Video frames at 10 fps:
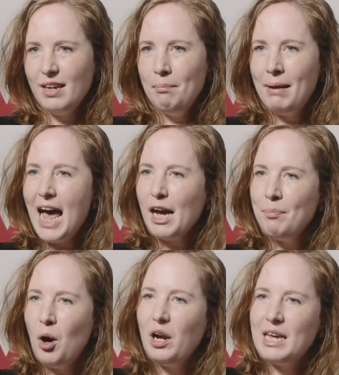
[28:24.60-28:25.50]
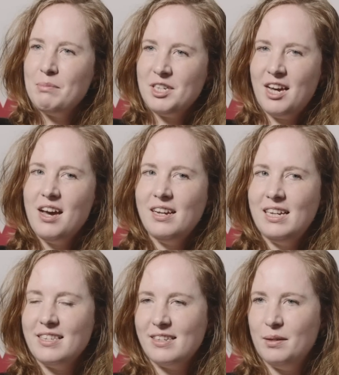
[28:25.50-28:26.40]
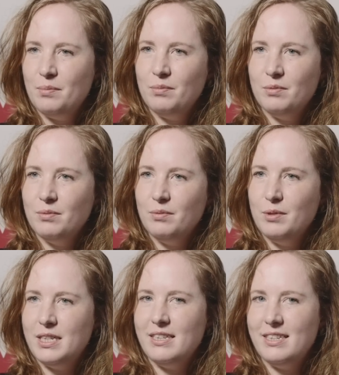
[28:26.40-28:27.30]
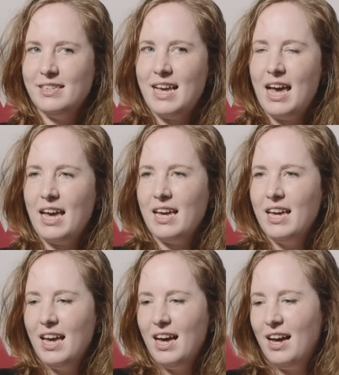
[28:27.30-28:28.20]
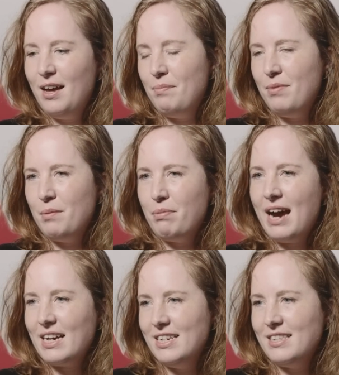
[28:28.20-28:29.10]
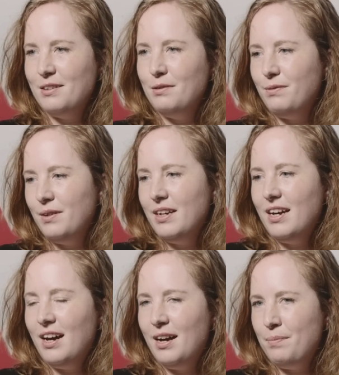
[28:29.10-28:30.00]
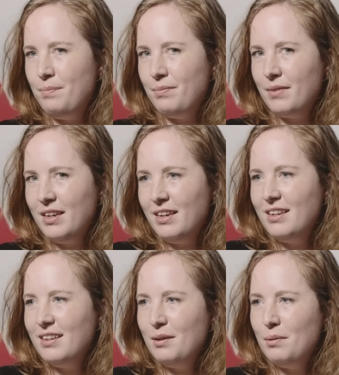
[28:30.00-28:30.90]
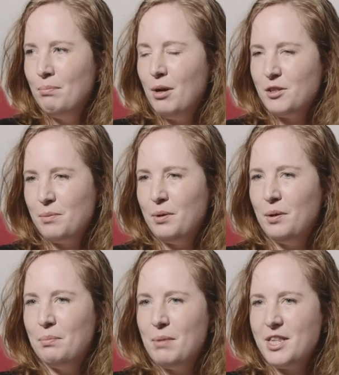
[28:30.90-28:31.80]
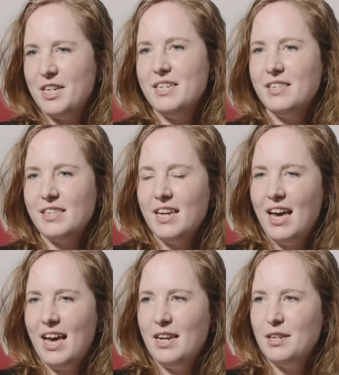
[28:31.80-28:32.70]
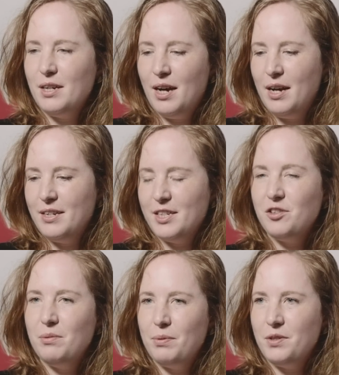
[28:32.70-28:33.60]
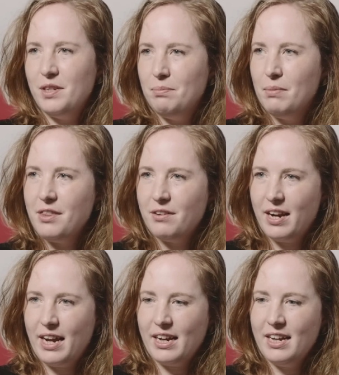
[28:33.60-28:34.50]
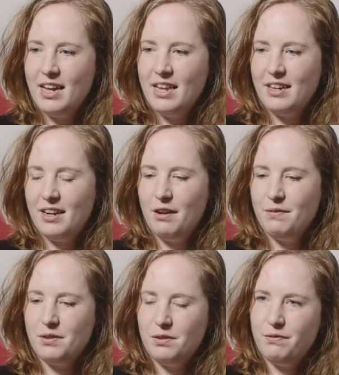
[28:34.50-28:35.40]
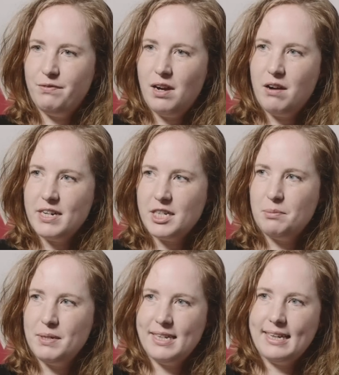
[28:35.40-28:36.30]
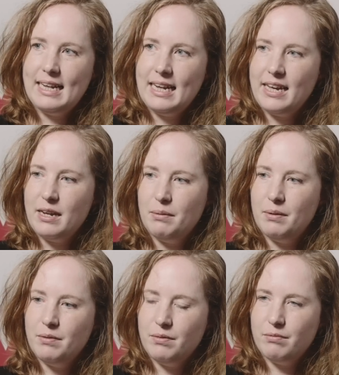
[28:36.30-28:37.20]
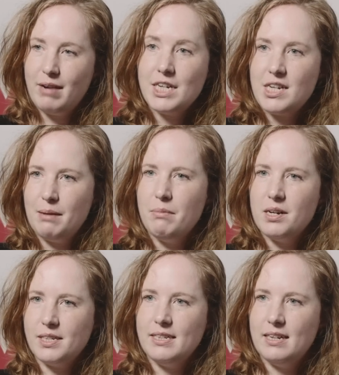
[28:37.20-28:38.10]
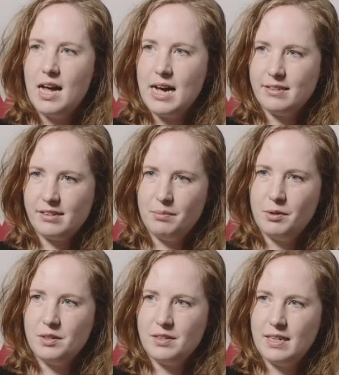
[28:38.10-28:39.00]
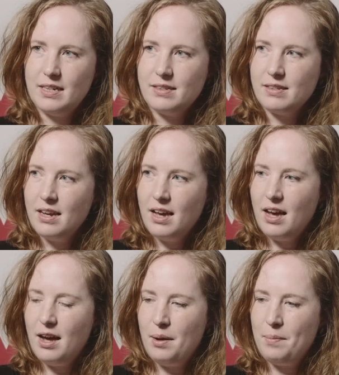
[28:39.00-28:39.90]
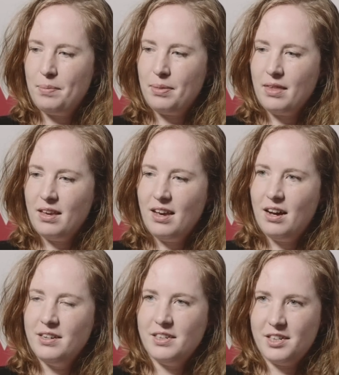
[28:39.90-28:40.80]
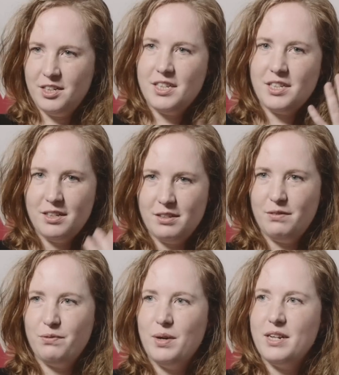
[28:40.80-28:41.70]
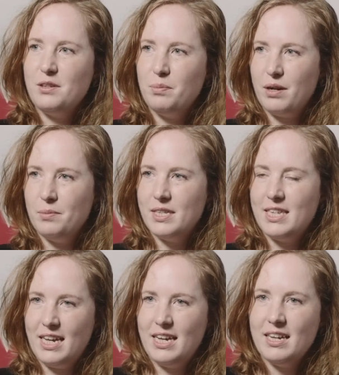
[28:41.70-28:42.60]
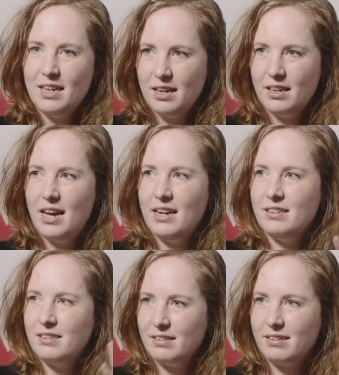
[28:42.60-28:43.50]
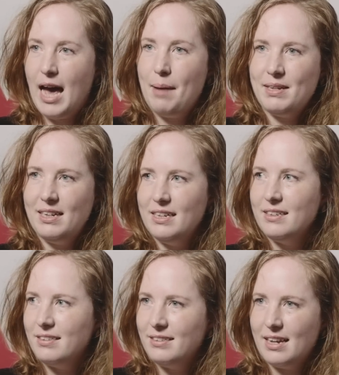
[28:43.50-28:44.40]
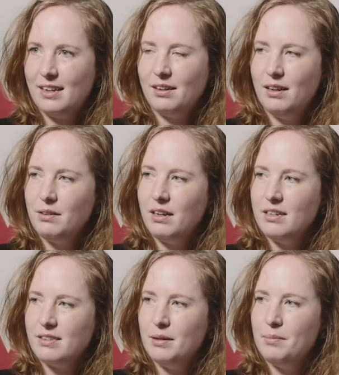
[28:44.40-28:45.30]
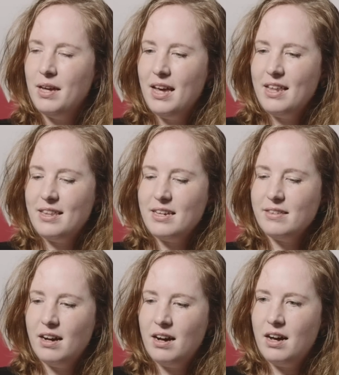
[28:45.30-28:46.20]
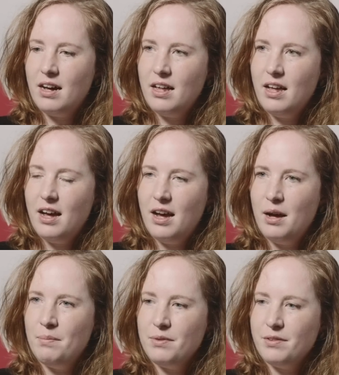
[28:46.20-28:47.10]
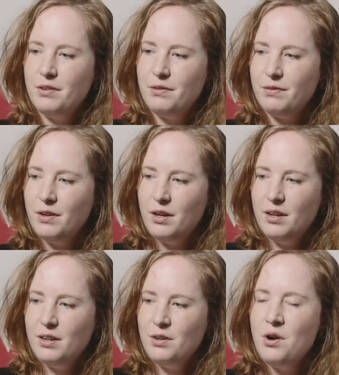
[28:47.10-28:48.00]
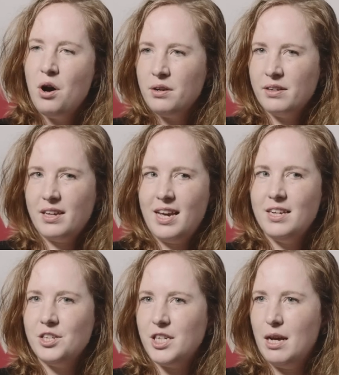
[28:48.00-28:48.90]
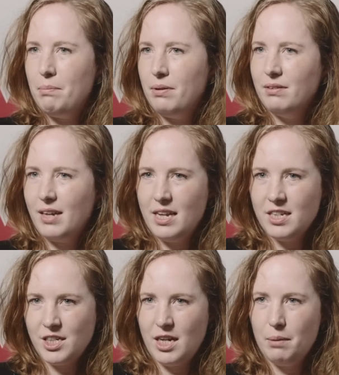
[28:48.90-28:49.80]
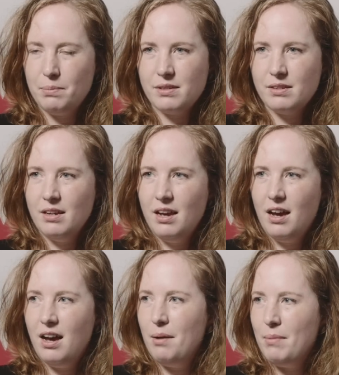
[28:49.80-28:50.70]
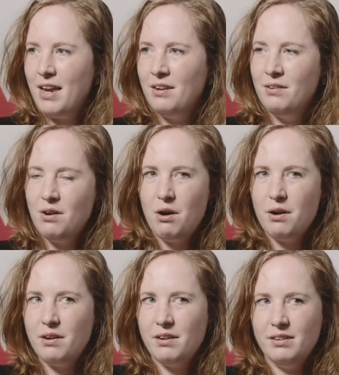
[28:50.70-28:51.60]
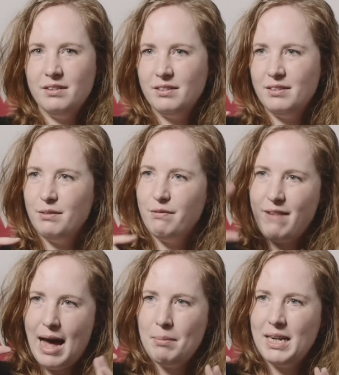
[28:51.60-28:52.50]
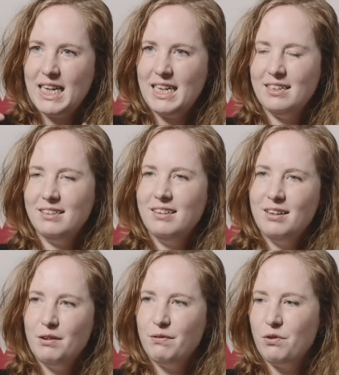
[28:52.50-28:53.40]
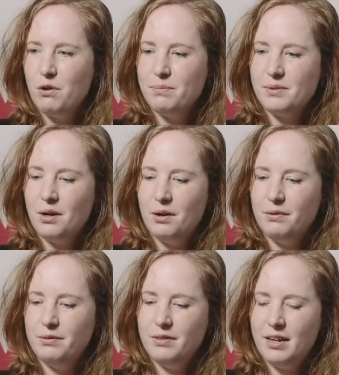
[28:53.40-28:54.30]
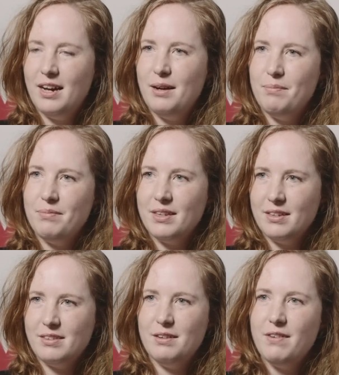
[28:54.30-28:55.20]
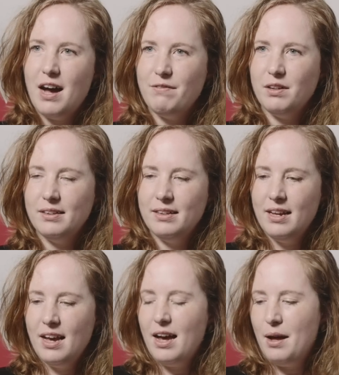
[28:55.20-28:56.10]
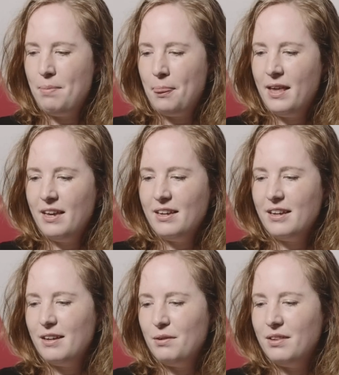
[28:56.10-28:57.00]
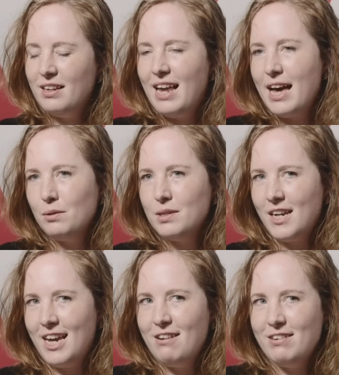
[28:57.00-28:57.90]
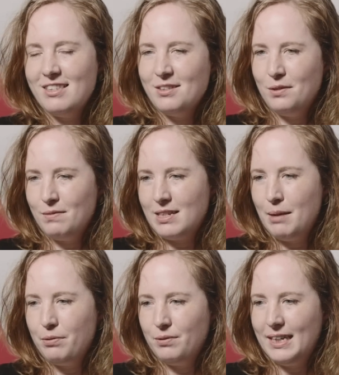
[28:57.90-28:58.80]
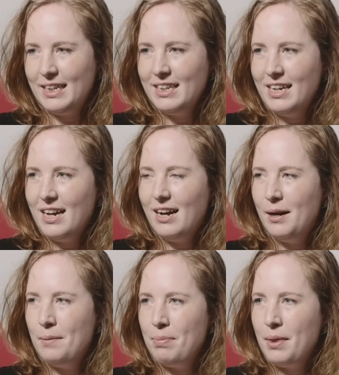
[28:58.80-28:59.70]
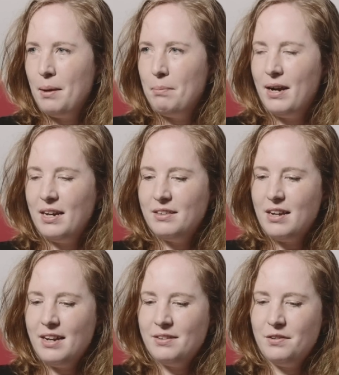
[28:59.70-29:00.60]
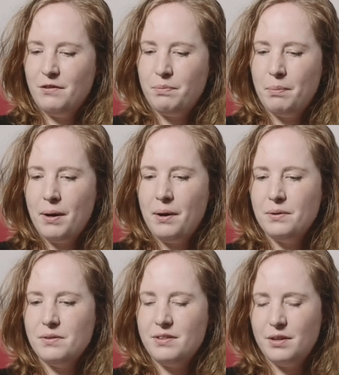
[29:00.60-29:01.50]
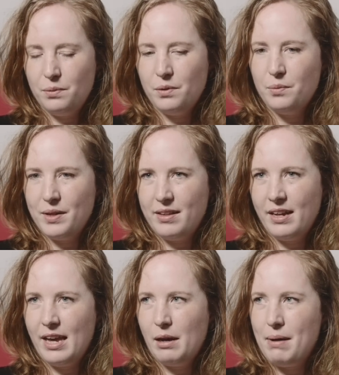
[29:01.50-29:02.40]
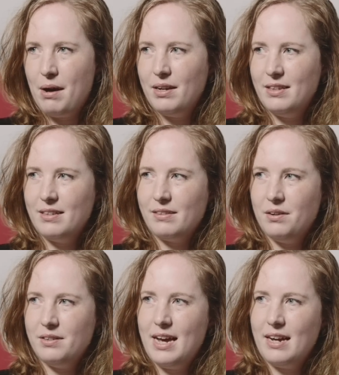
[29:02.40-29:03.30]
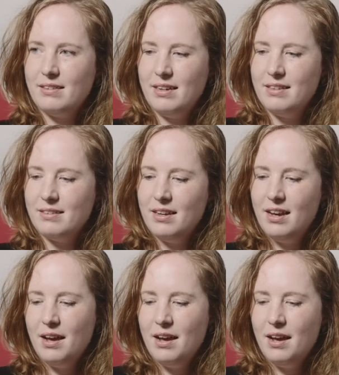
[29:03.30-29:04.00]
black polymaternalism, which is to say um, the practice of um, multiple mothers and uh, distributed mothering that have sort of flourished, particularly in racially marginalized communities, um, under conditions of white supremacy and capitalist settler colonialism, these are Um, sort of non-kinship kinships um, and non-family forms of um, survival. Um, the language here is sort of slippery, um, but I, I'd sort of propose that what we're thinking about in this context is